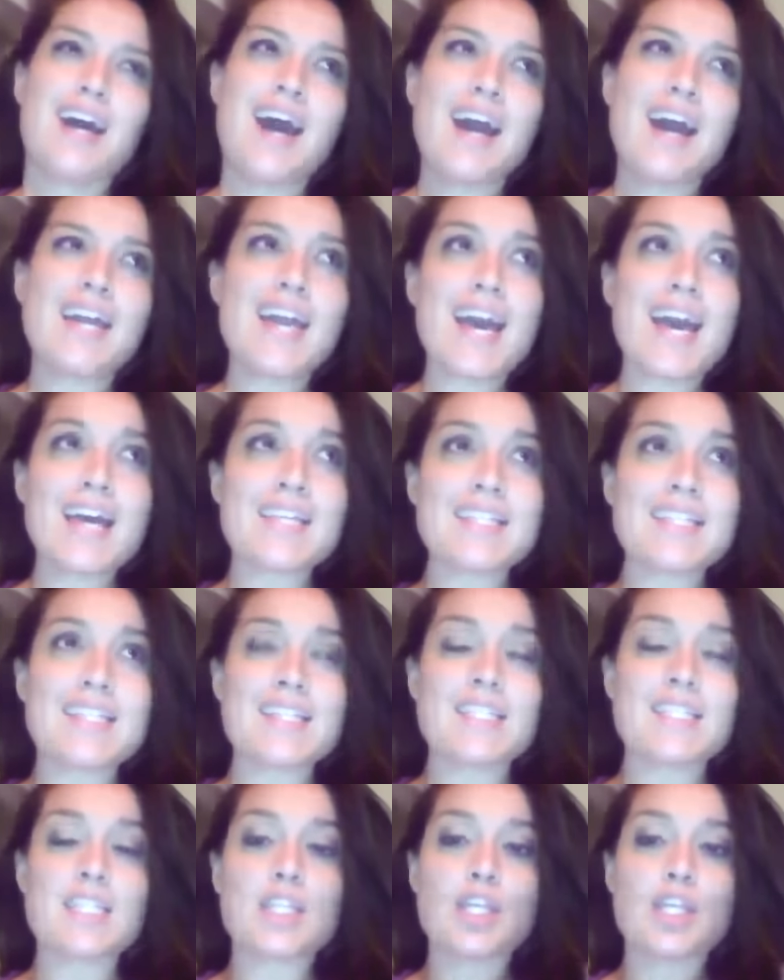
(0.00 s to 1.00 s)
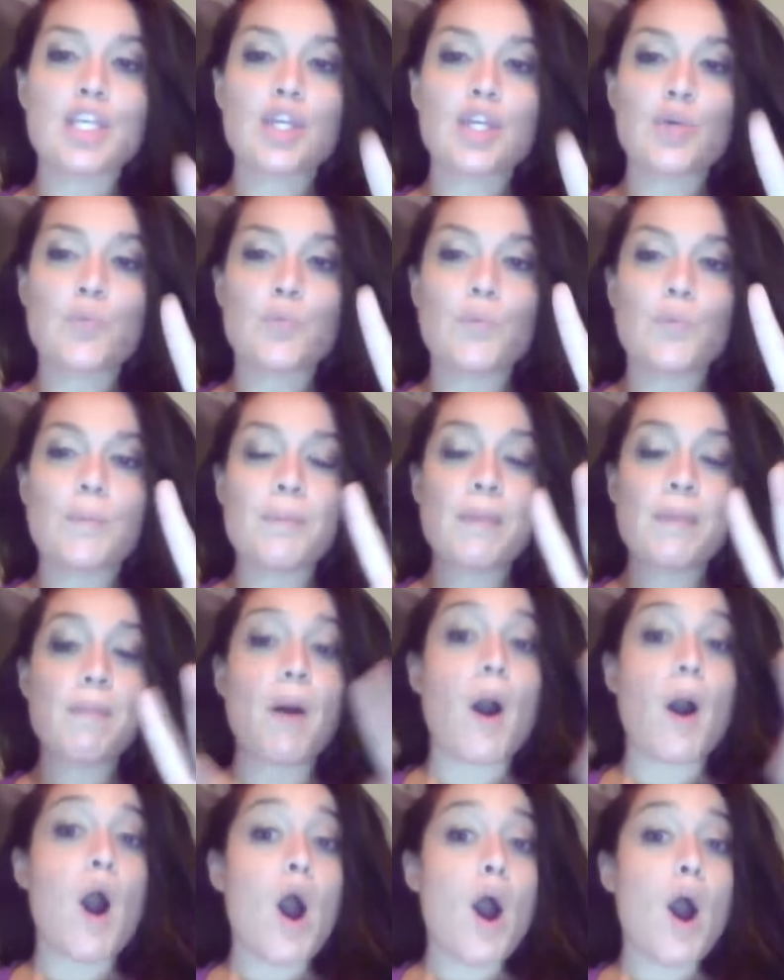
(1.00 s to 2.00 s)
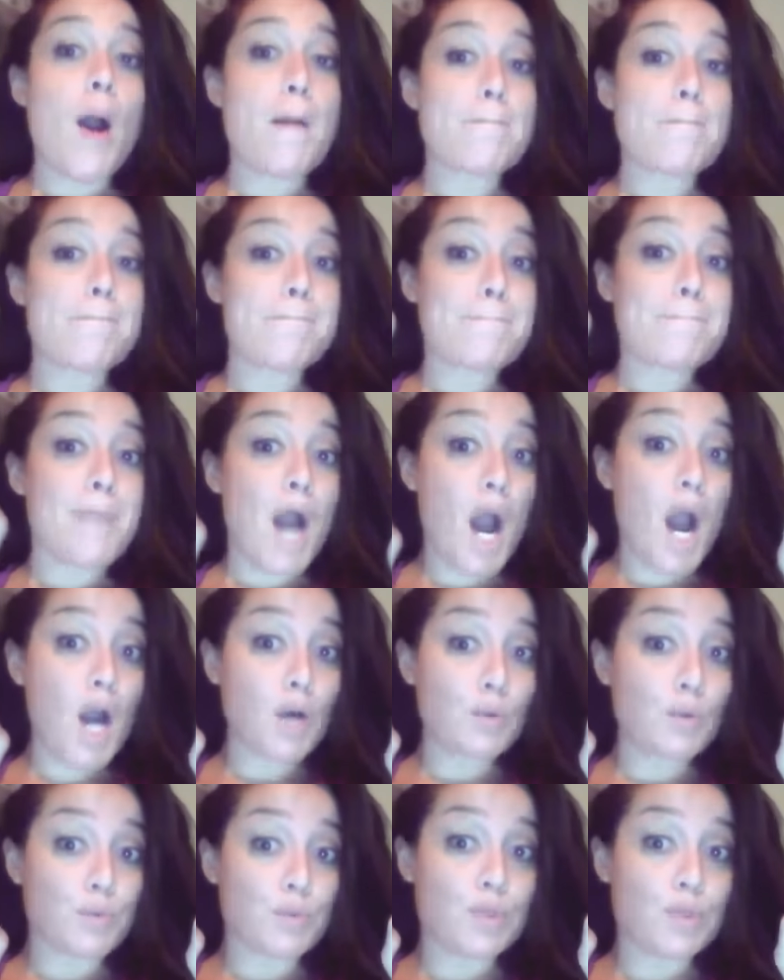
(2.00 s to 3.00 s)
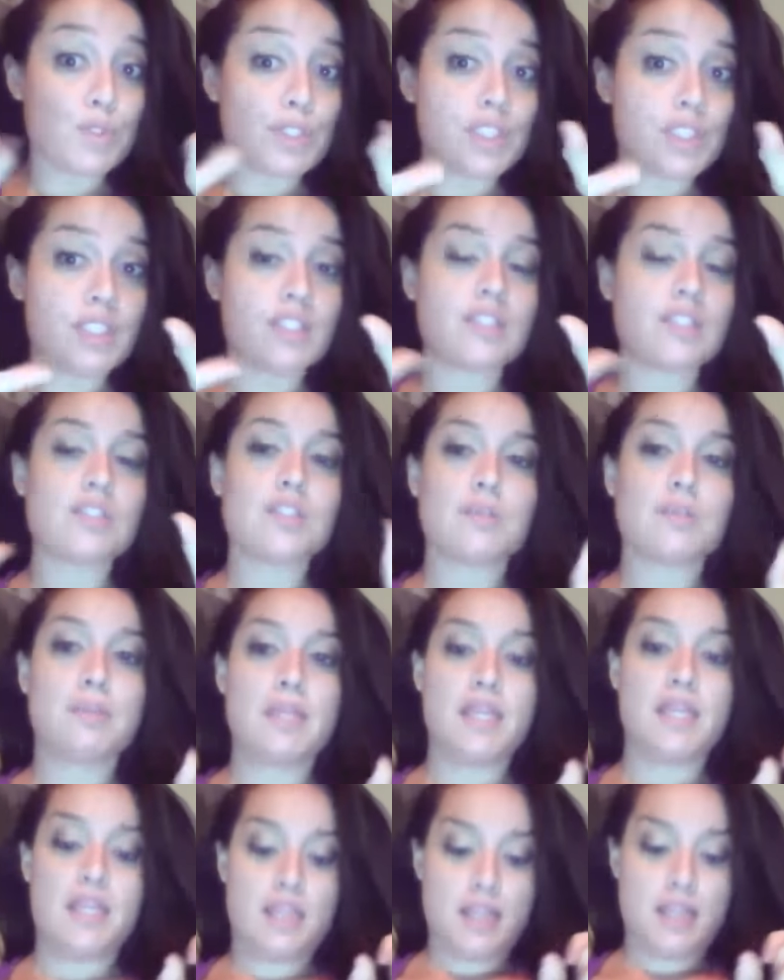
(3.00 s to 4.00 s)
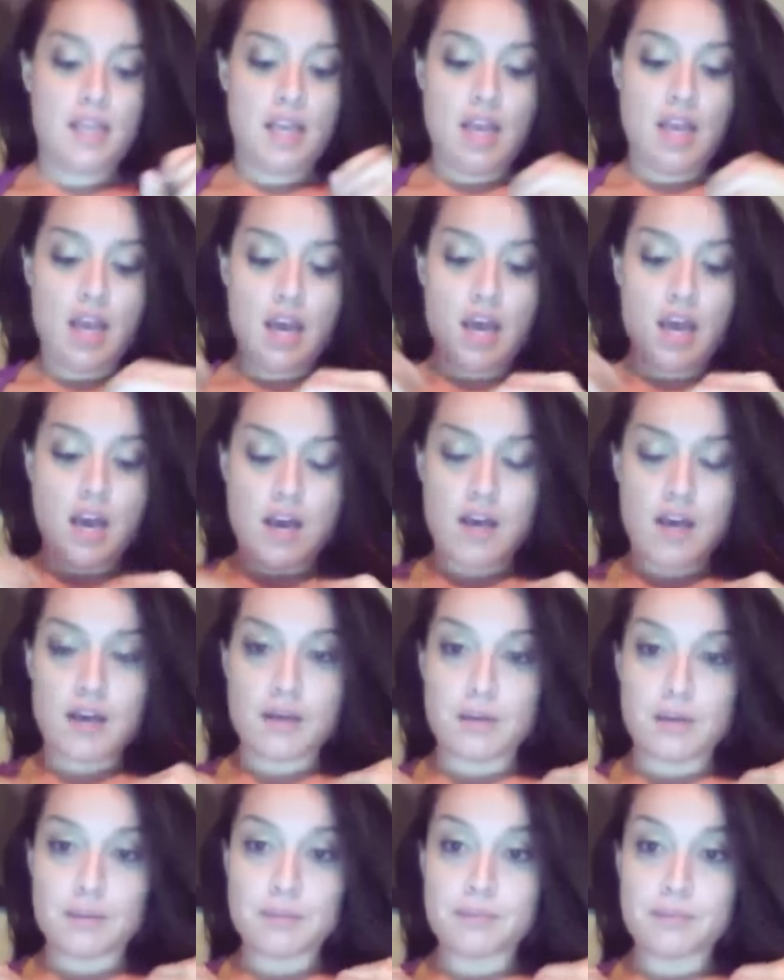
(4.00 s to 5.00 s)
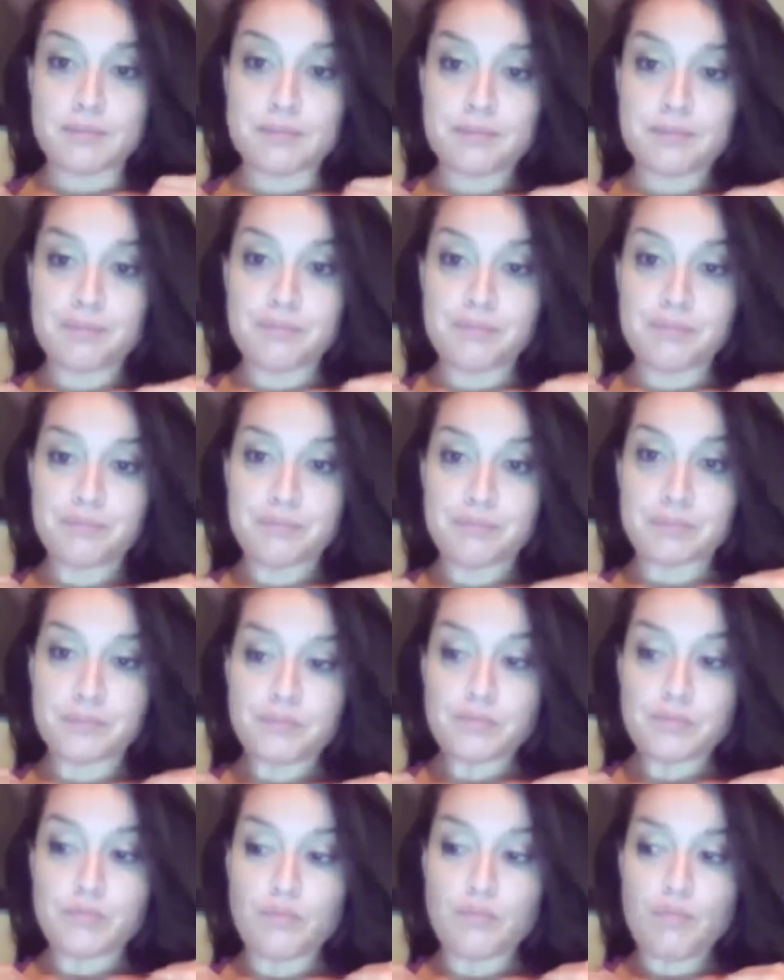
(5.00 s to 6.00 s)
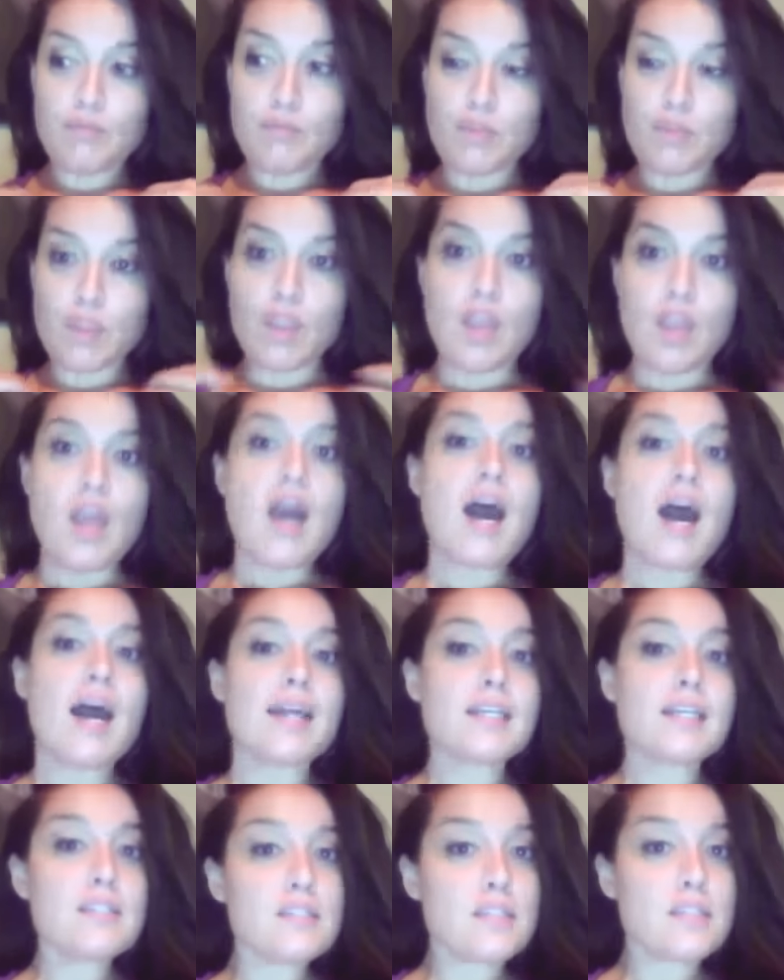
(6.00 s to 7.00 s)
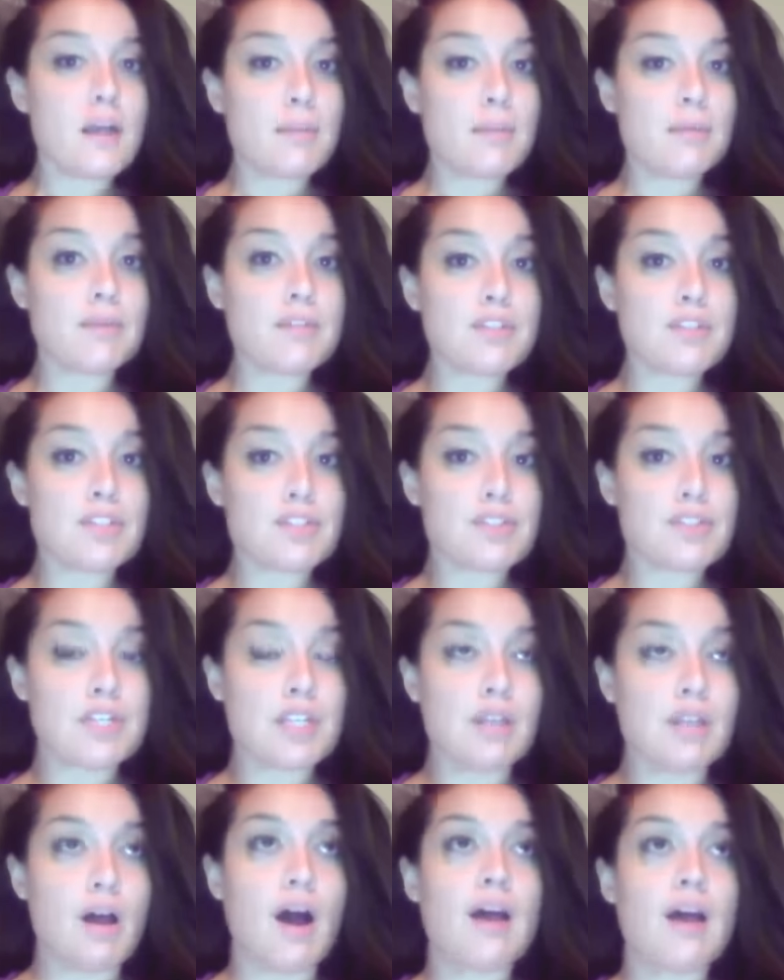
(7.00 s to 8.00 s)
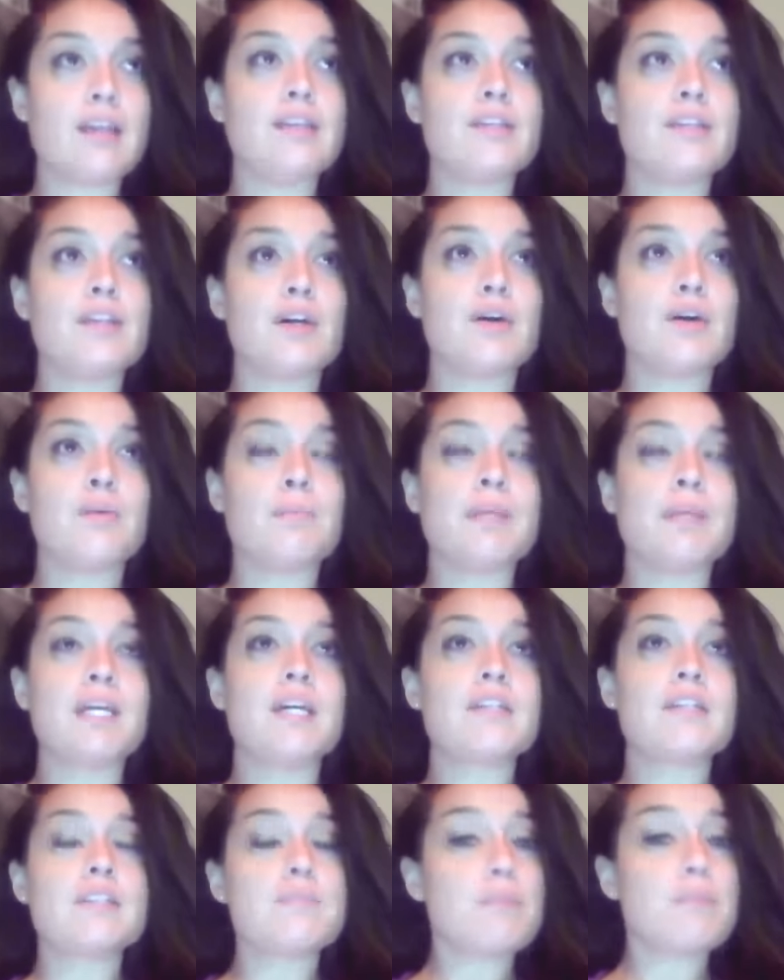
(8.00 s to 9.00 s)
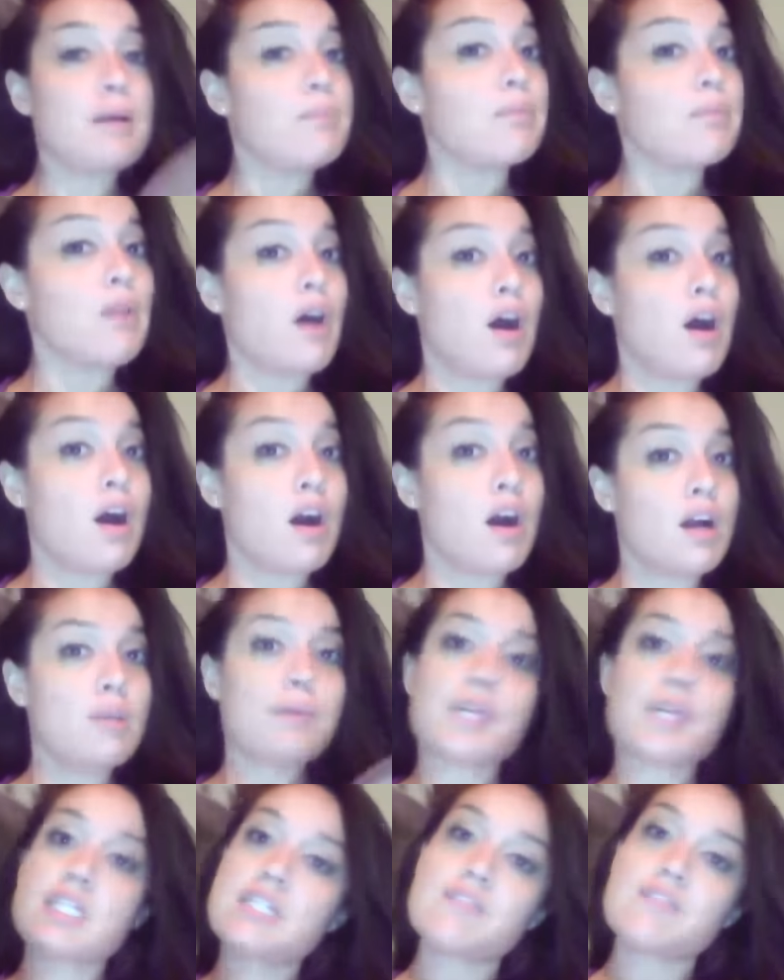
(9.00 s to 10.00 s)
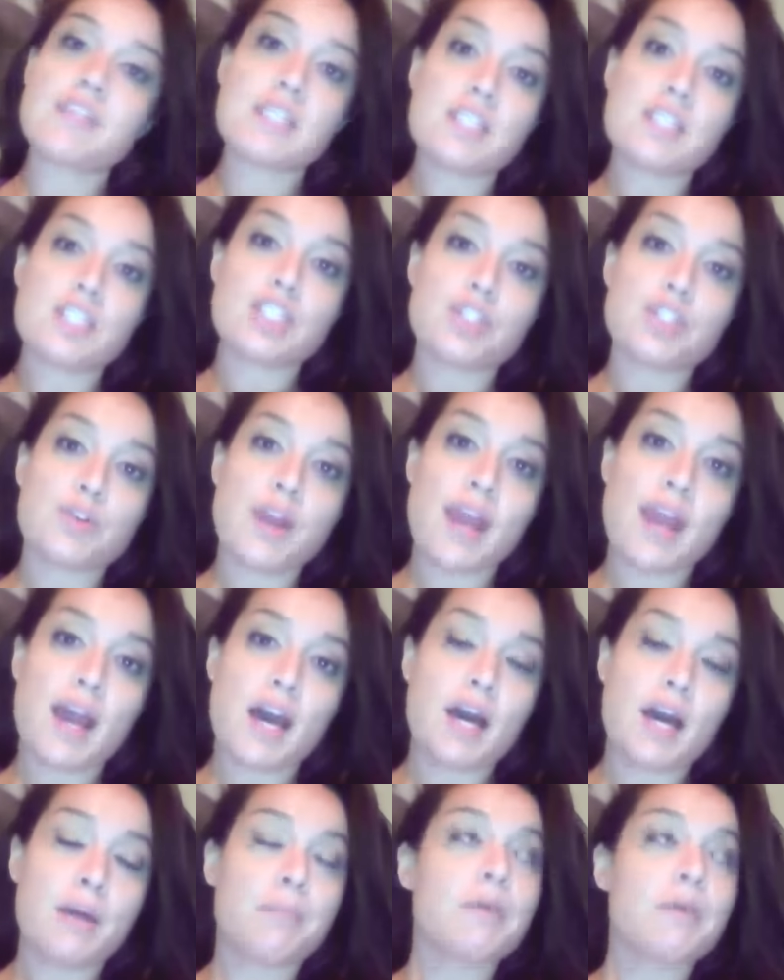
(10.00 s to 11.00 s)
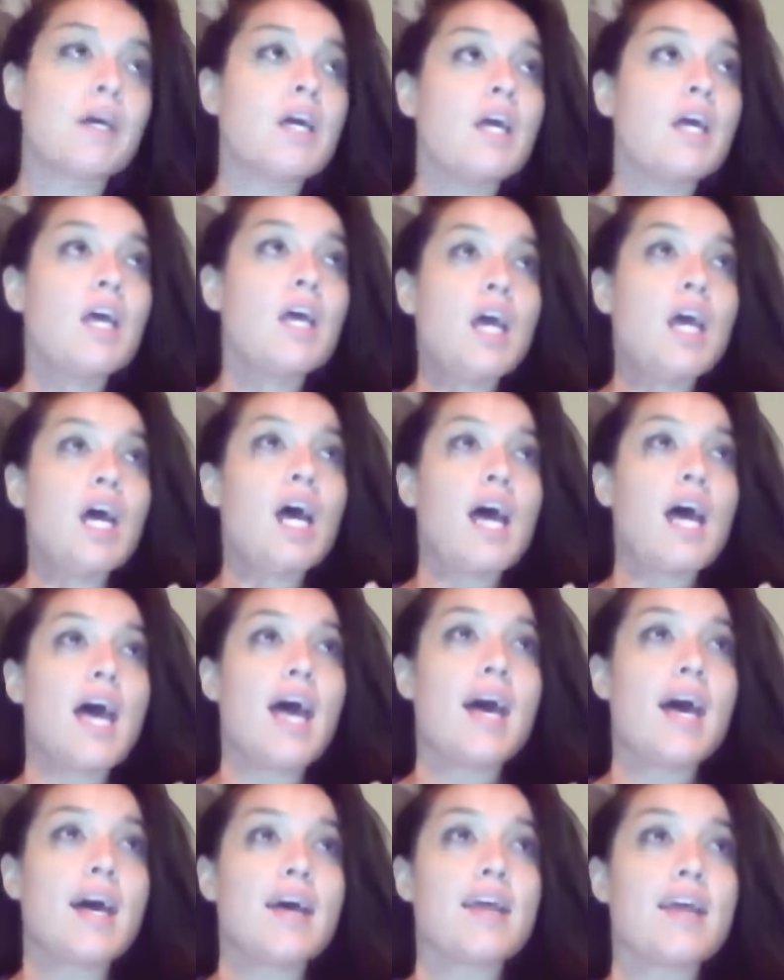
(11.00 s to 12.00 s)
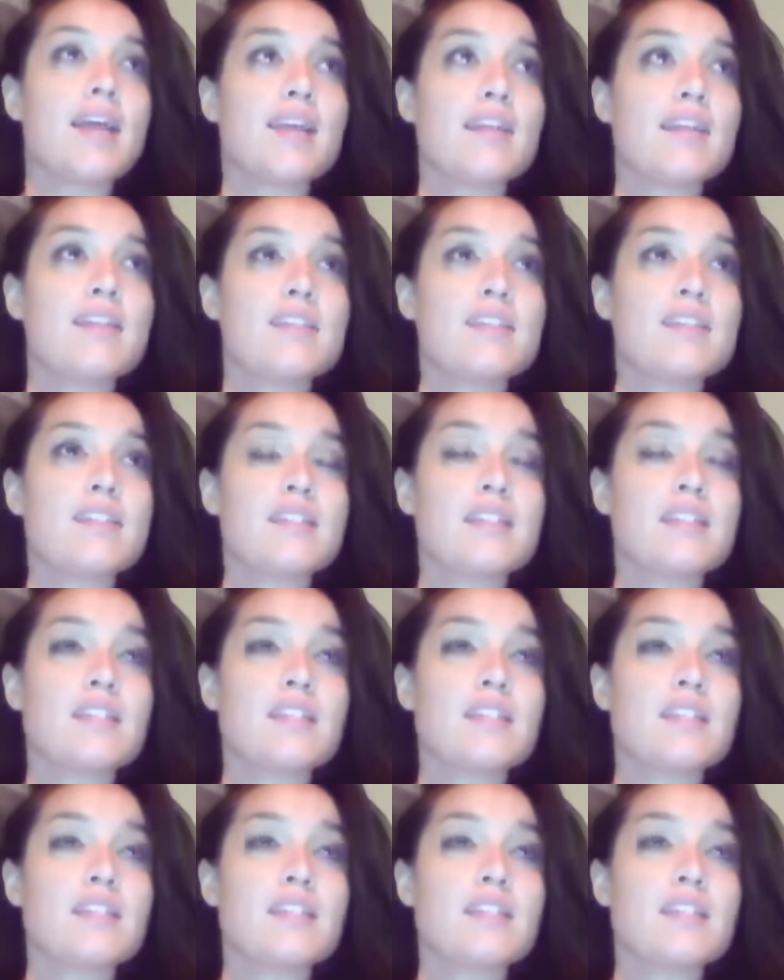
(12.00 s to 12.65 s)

I guess, when people post to be. Um, I get stopped on the street a lot, you know, because of my blog, because of Instagram, and